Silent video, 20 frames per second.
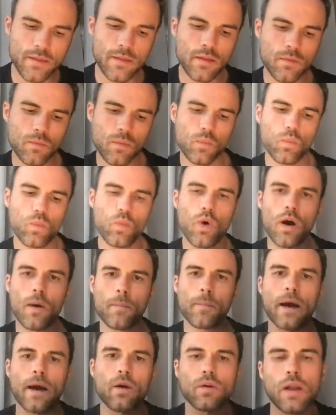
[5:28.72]
in what
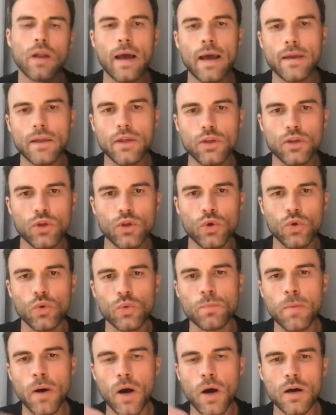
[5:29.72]
about like
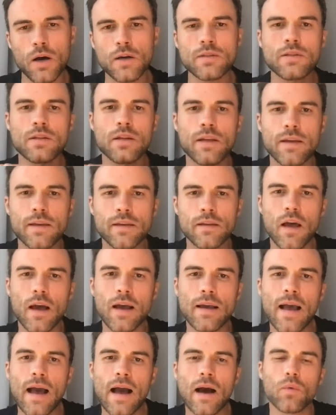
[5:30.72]
you personally?
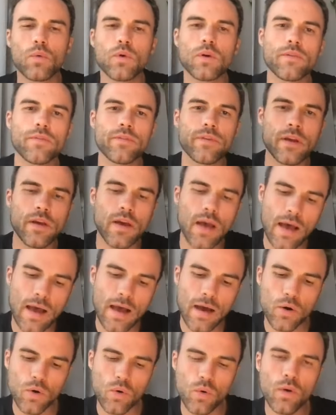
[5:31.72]
Like how would have it
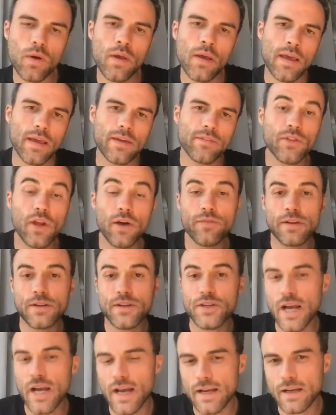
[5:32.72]
how if
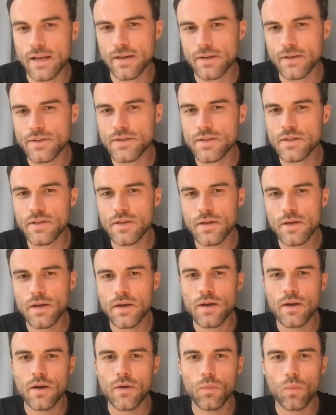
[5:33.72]
nothing changed,
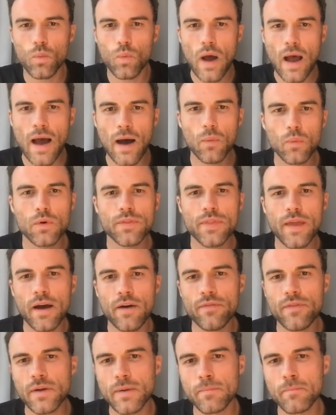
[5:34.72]
how would that
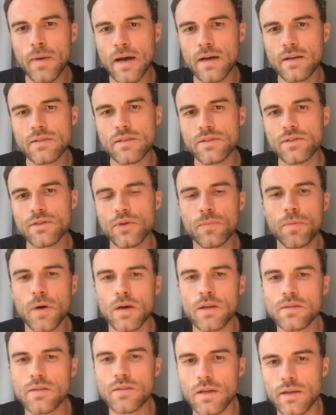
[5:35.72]
have impacted you
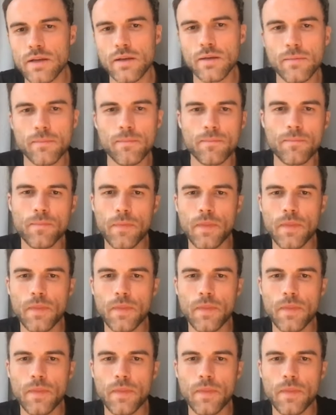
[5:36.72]
personally?